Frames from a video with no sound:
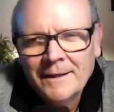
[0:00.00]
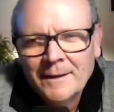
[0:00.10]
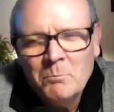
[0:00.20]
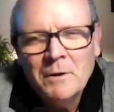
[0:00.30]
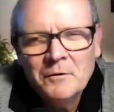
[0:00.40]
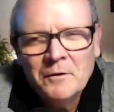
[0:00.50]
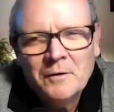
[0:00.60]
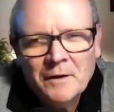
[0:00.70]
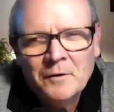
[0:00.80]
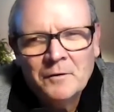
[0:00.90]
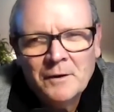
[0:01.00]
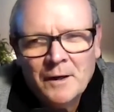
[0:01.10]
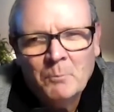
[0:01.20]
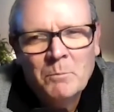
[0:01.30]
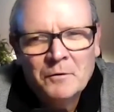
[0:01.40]
Business is
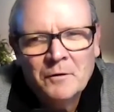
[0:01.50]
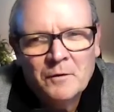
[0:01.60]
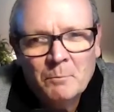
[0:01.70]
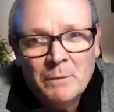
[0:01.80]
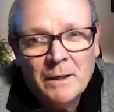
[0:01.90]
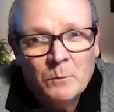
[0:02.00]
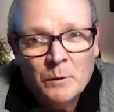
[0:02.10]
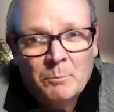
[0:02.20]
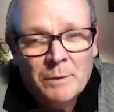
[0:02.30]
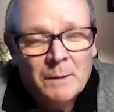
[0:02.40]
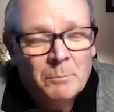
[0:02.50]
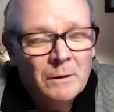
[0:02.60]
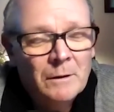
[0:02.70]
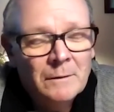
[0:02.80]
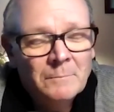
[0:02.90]
a business of being with
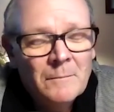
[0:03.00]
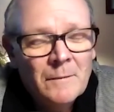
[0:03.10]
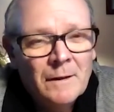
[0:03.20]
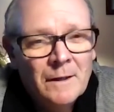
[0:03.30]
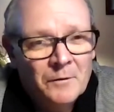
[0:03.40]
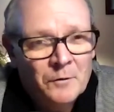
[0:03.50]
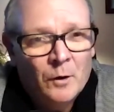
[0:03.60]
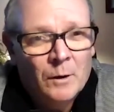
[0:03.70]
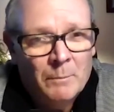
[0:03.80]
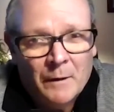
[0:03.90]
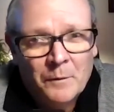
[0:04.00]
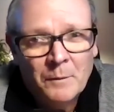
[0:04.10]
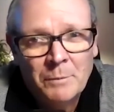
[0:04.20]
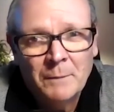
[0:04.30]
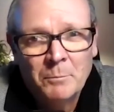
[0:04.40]
people. It's all about the
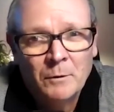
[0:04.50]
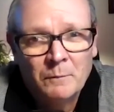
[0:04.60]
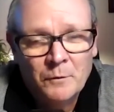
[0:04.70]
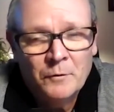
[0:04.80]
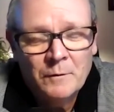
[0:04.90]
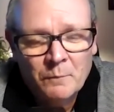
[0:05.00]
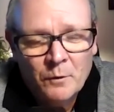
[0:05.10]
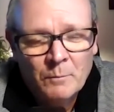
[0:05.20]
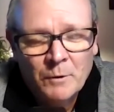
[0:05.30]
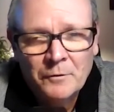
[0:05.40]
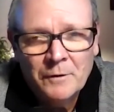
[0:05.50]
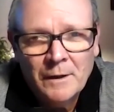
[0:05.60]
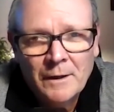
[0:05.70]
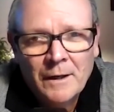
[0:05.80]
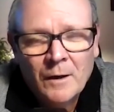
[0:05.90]
people first and foremost.
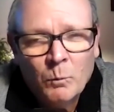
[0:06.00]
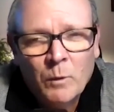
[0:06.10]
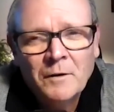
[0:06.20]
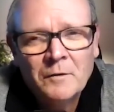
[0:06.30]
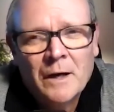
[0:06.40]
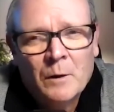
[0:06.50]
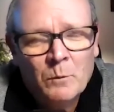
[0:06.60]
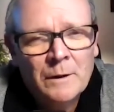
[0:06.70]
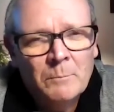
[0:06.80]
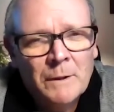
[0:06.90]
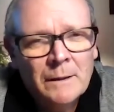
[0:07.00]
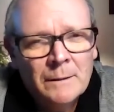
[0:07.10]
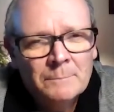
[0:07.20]
What does that really mean?